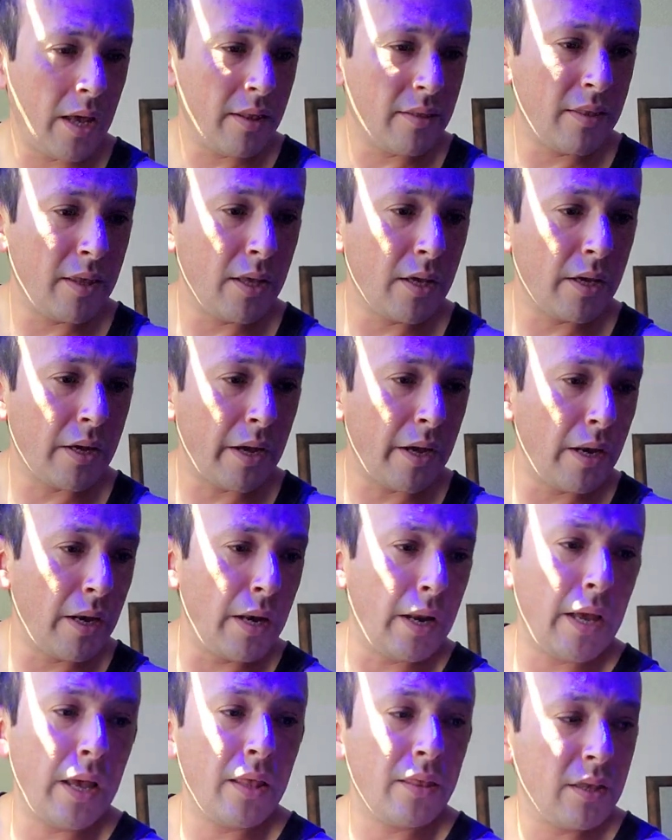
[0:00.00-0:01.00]
thank God
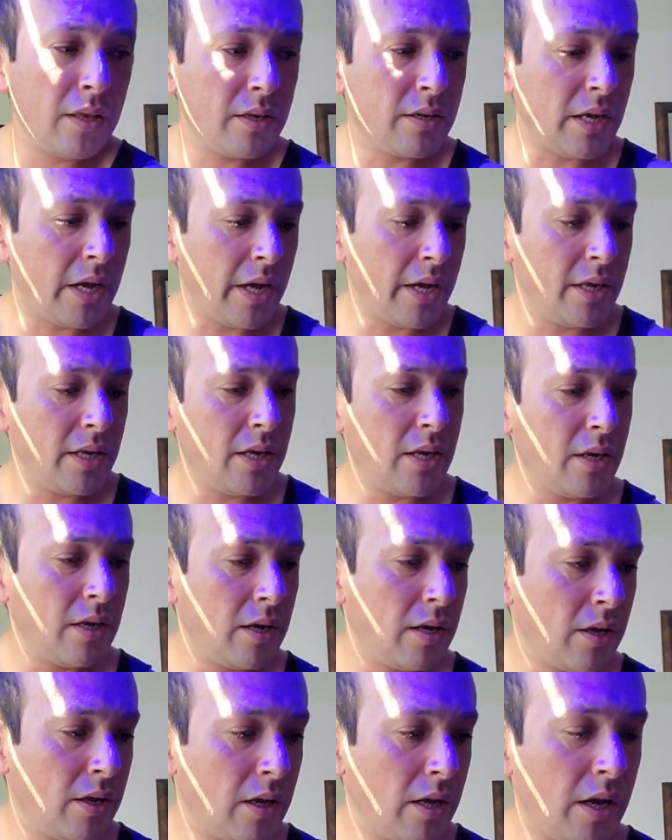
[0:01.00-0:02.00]
nothing died.
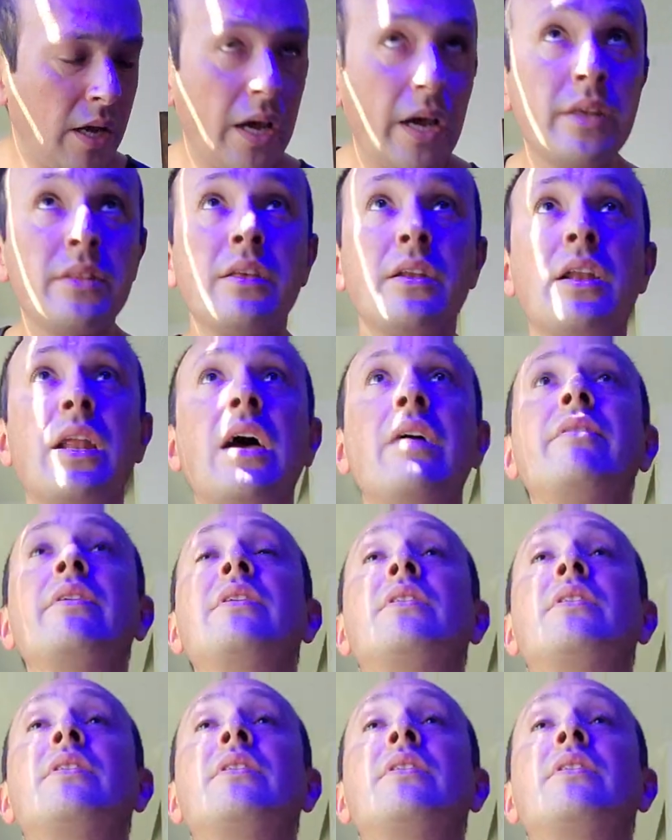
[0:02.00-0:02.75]
I didn't have any